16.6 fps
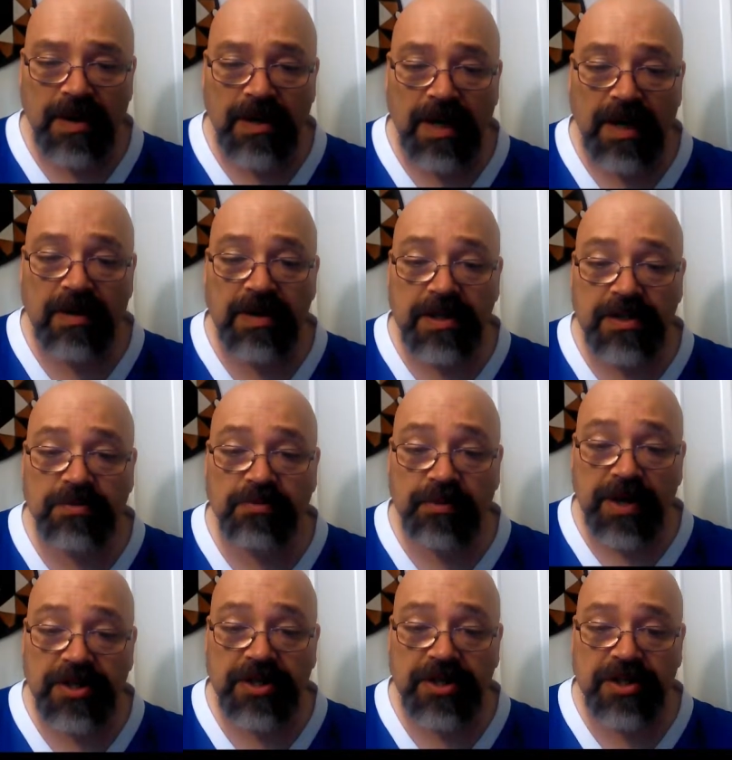now this is
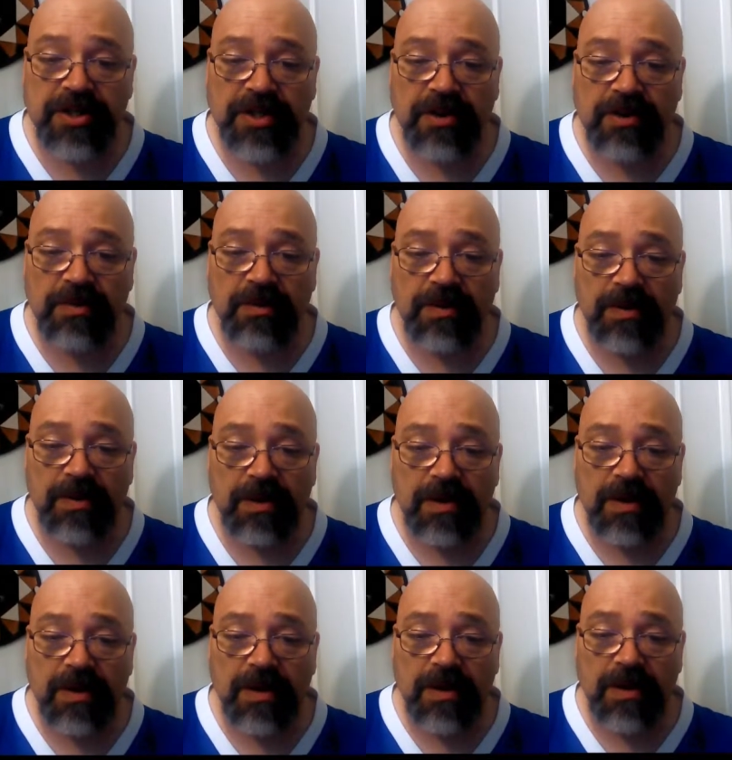Russian, so
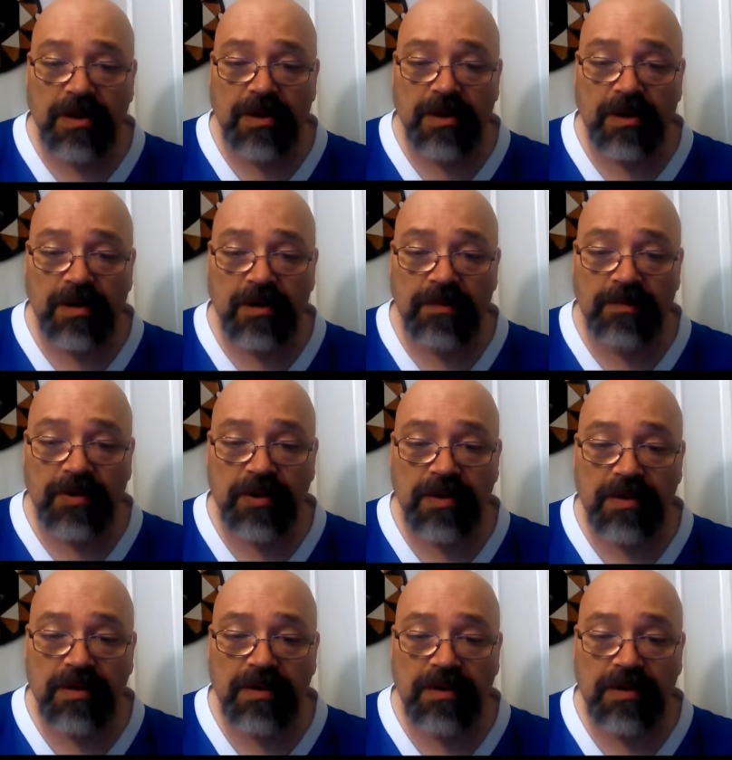
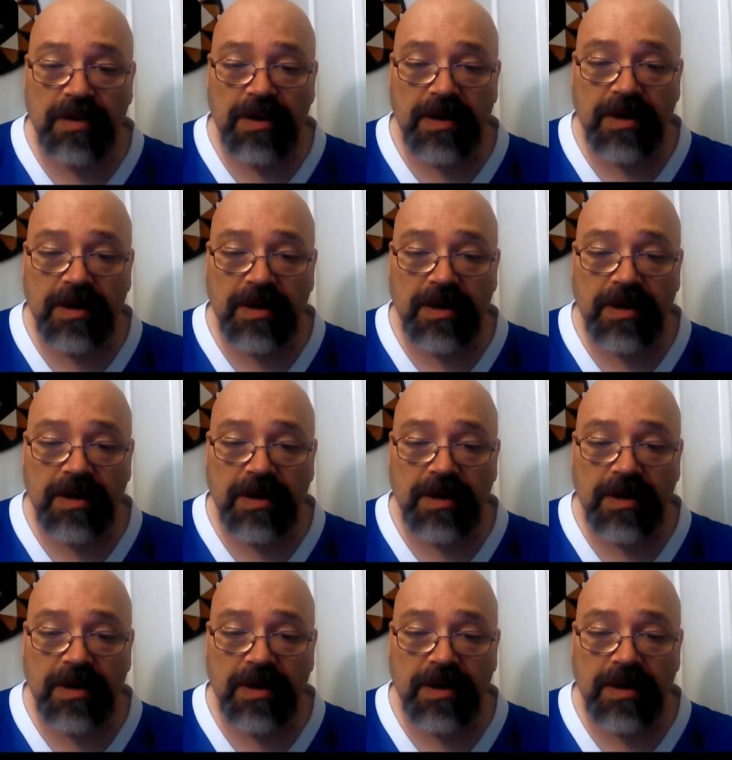Lubul